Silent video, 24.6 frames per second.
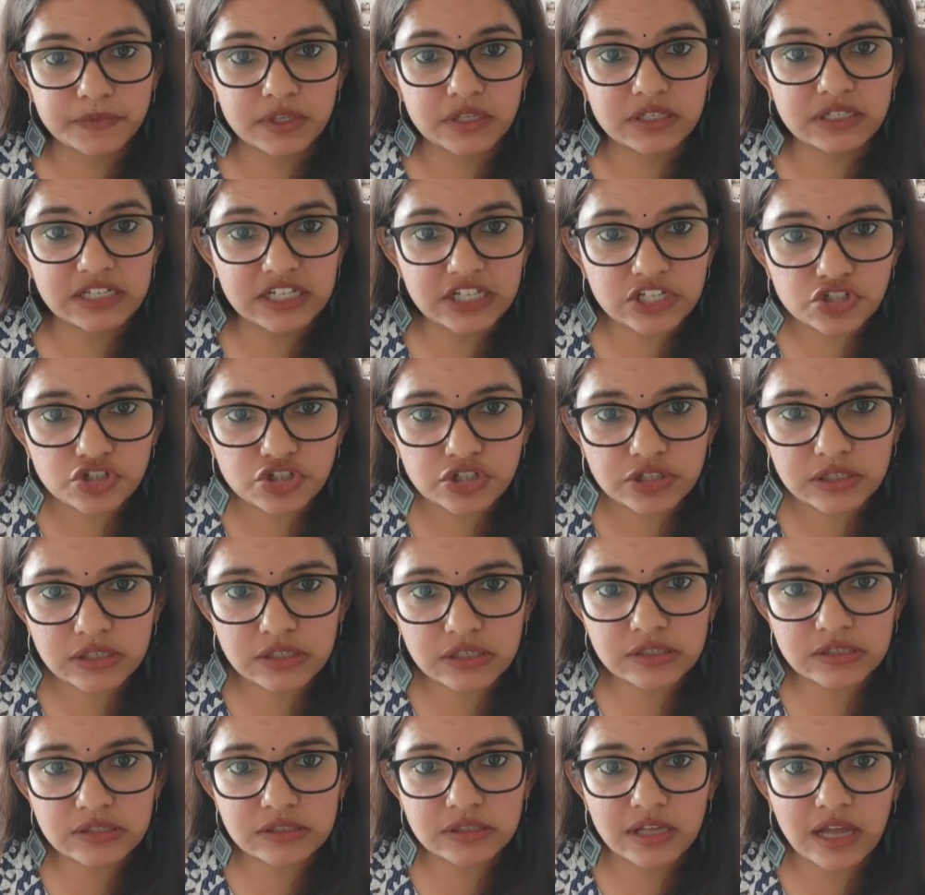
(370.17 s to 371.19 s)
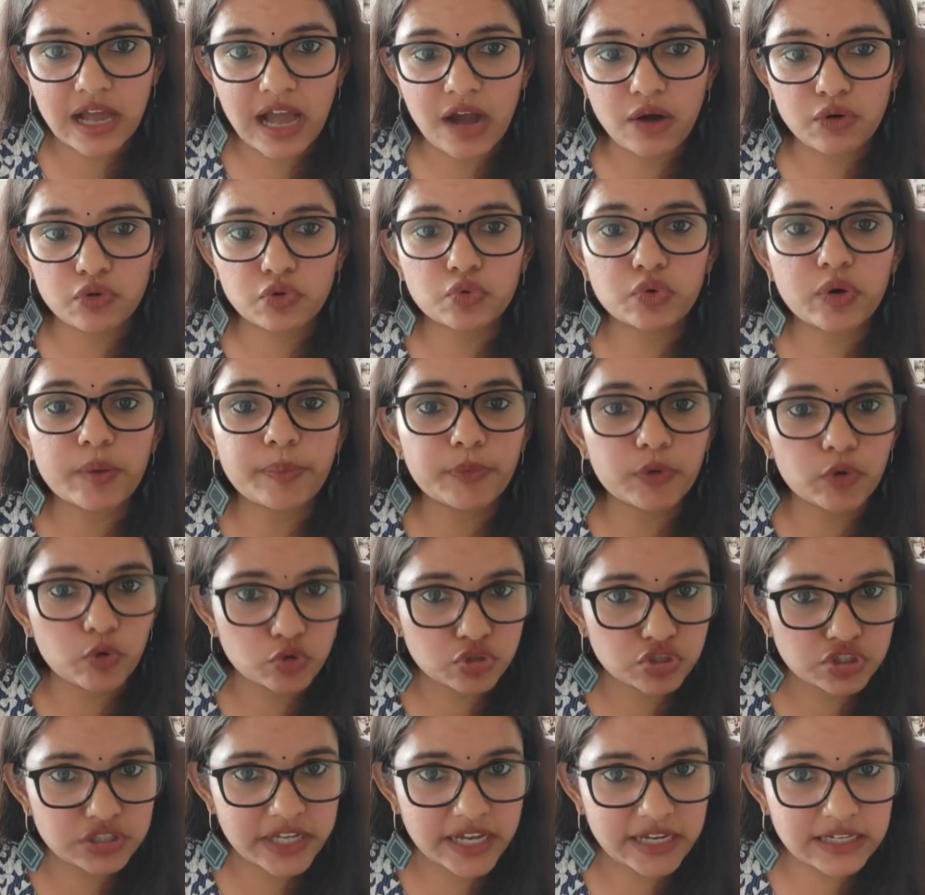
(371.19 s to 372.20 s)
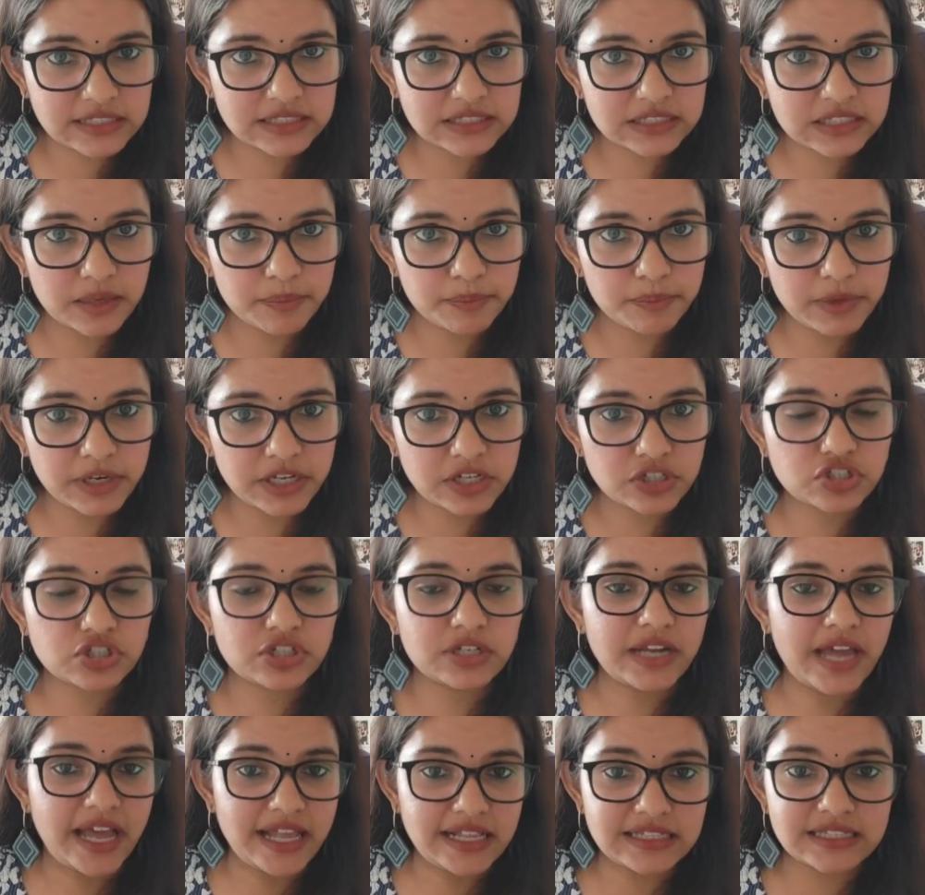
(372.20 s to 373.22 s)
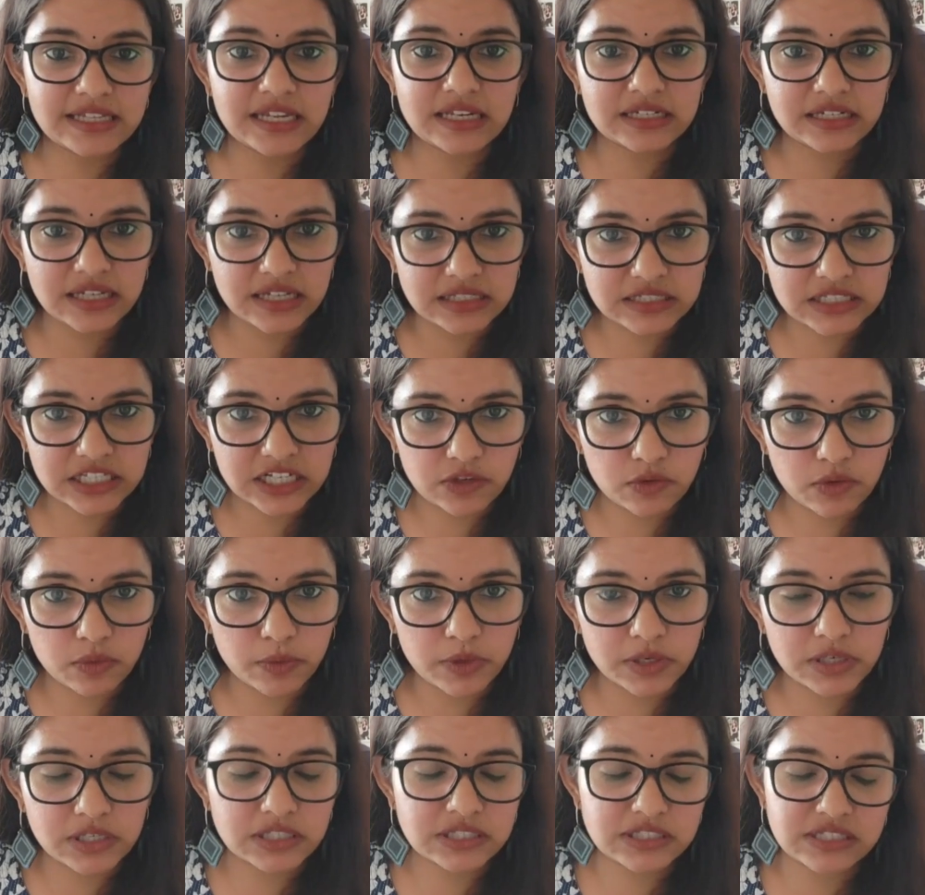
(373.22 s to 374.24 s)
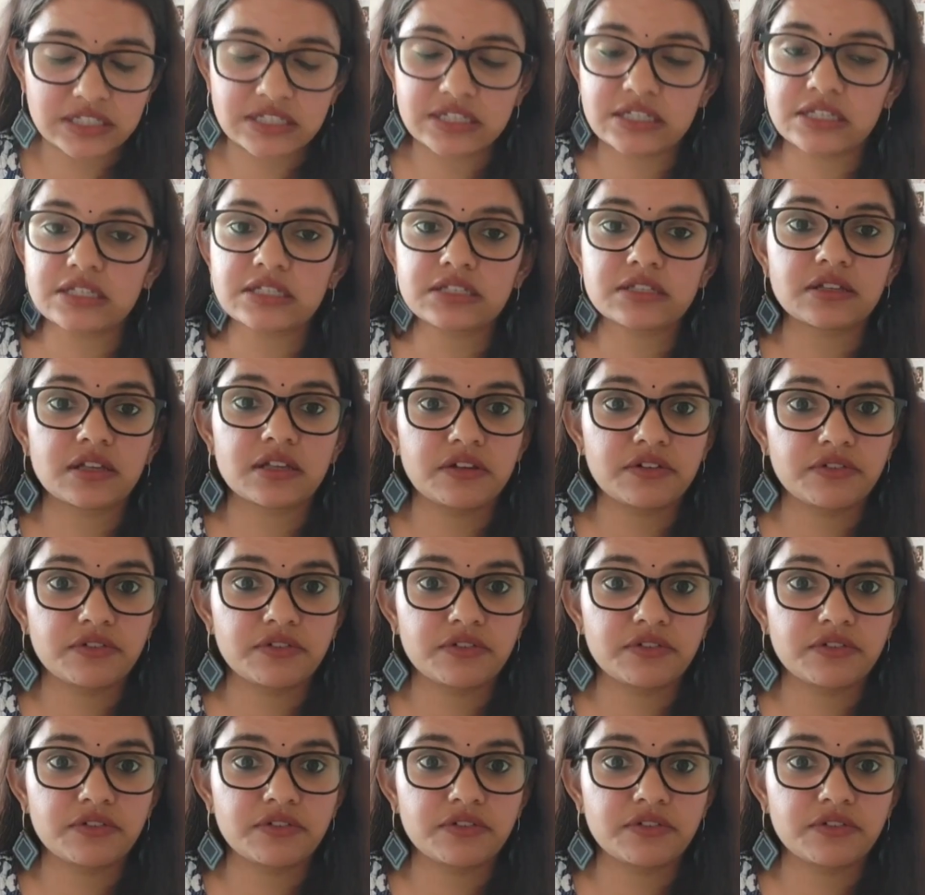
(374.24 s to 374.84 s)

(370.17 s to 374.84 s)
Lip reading: teaches how to approach text completion and sentence equivalence is